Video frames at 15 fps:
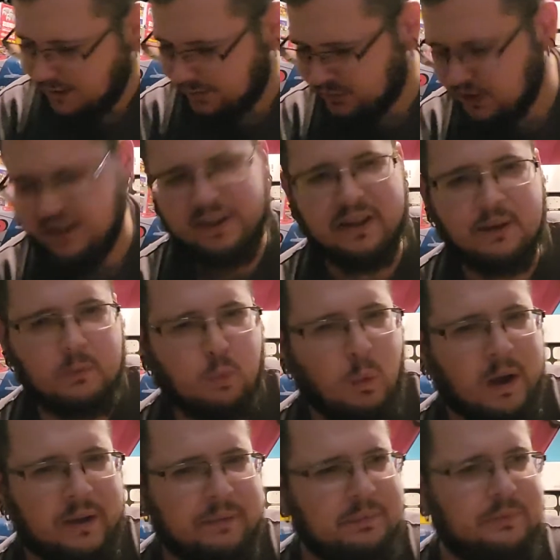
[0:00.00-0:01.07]
I was trying to think of
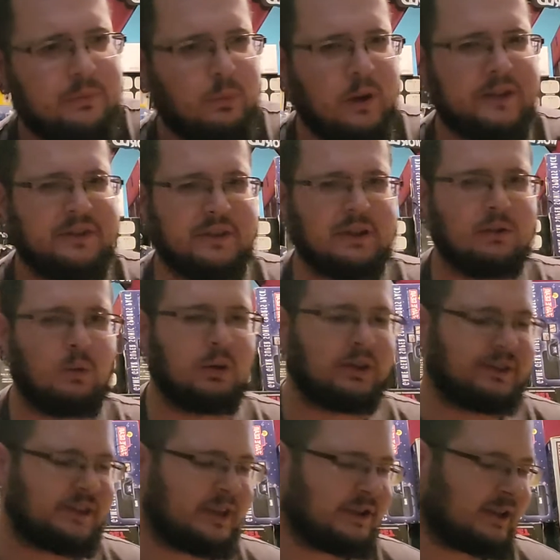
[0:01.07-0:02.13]
what wrestling
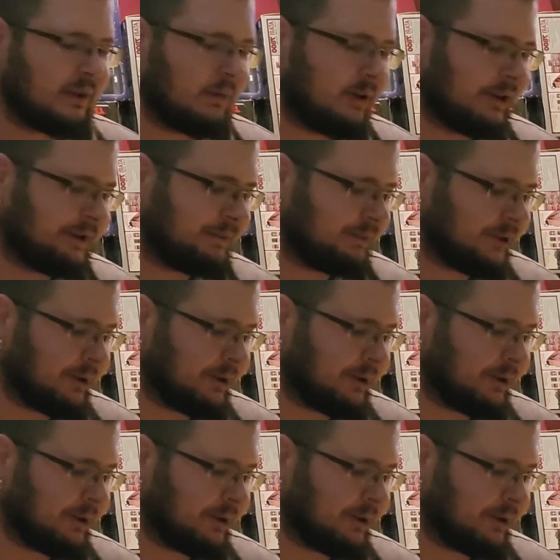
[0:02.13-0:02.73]
organization that was.